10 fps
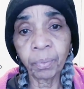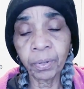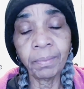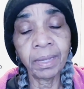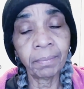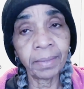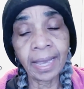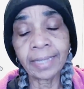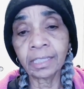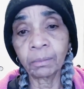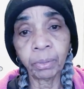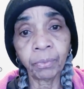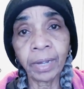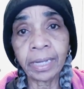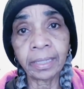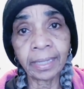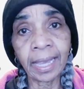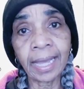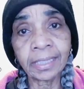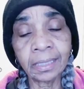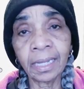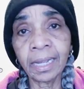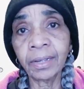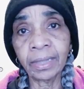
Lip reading: premium gas and put regular gas in there